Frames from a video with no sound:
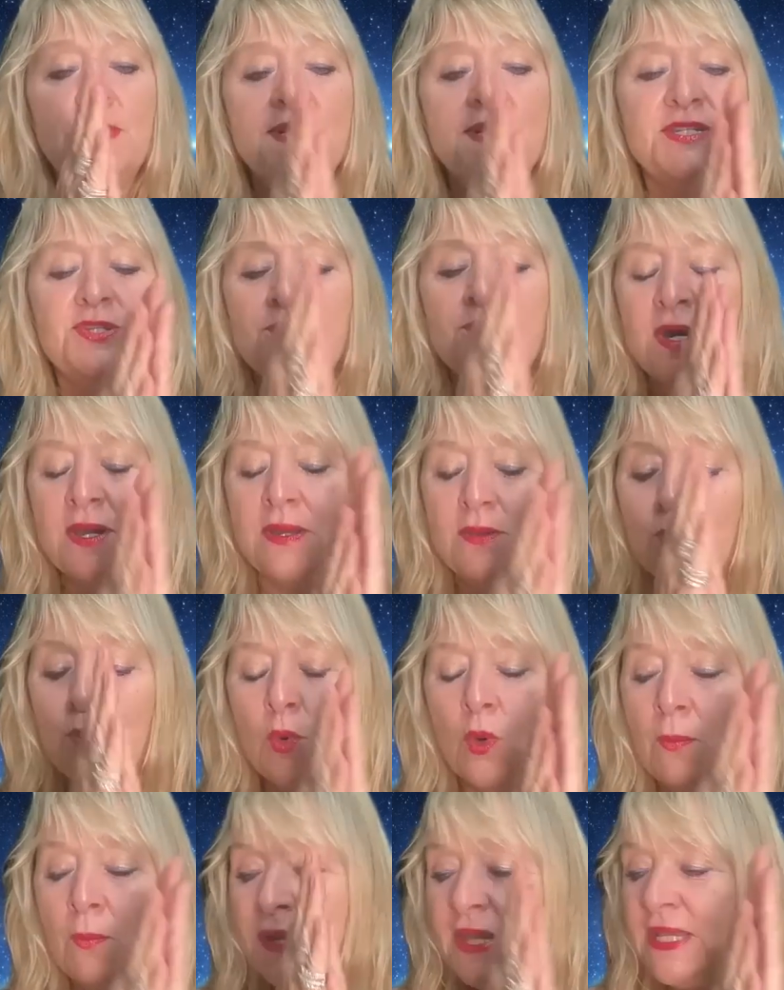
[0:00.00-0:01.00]
You are
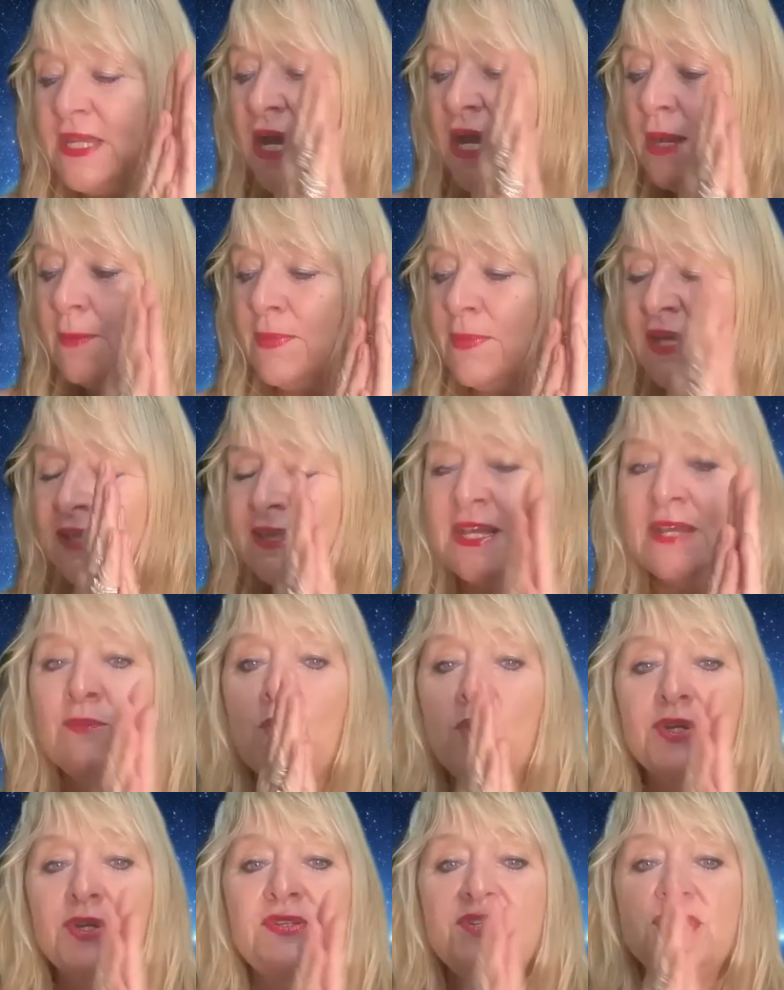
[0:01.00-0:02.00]
warming it up. And then
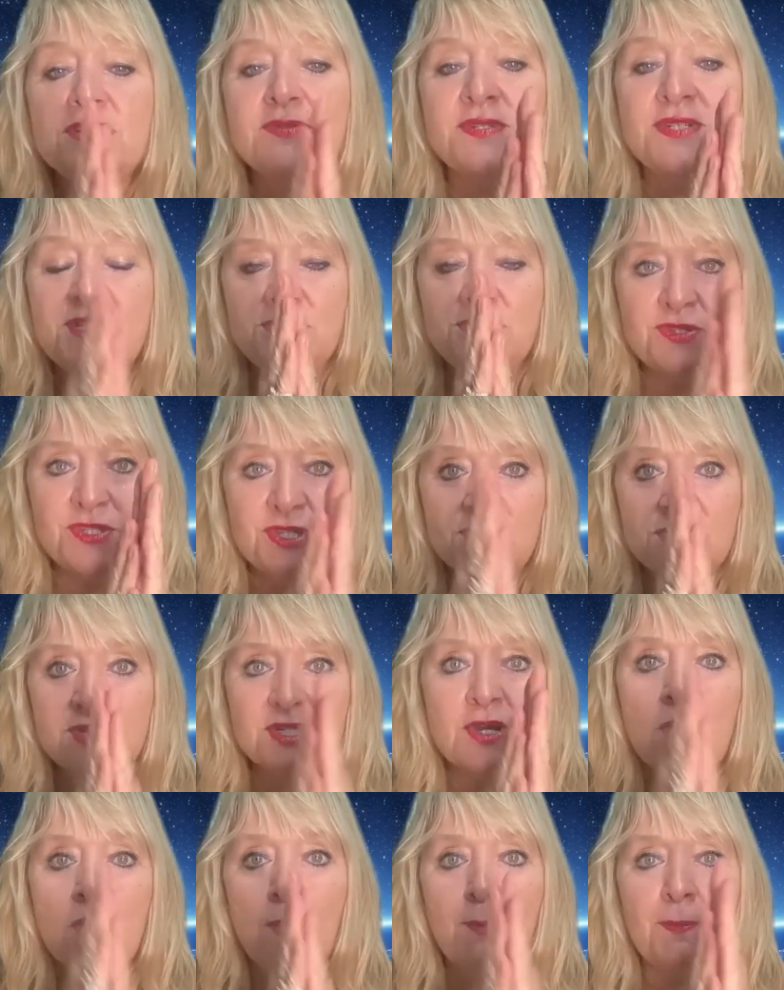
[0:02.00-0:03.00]
what you do is you
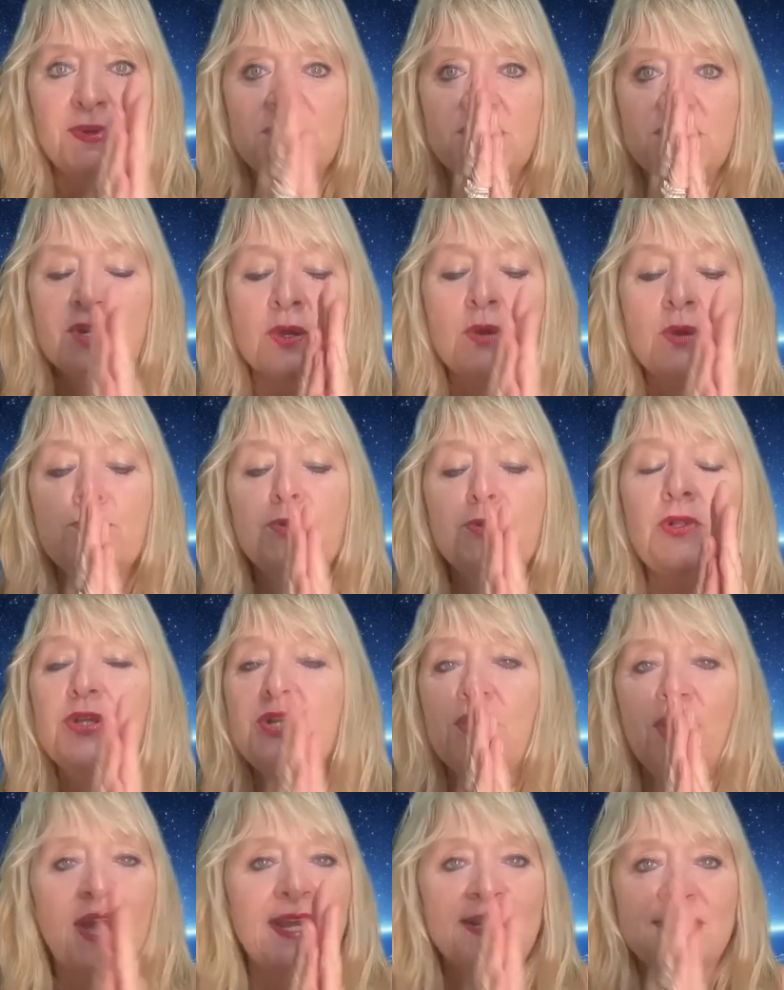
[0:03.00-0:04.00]
stop, but don't pull
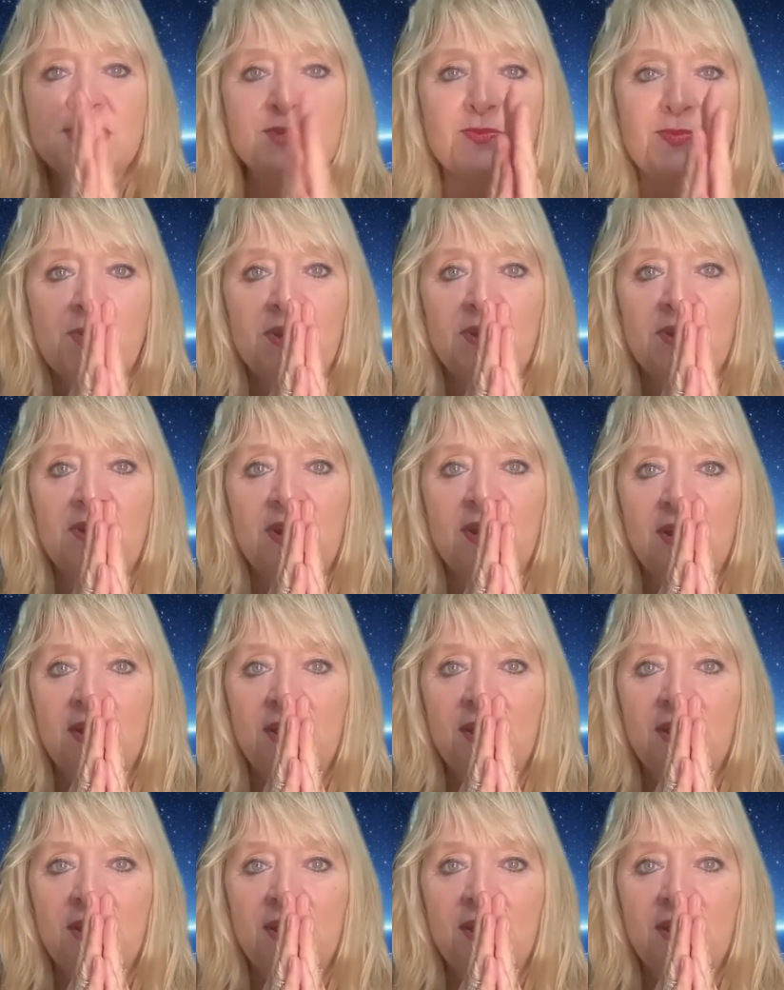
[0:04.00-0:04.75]
your hands apart.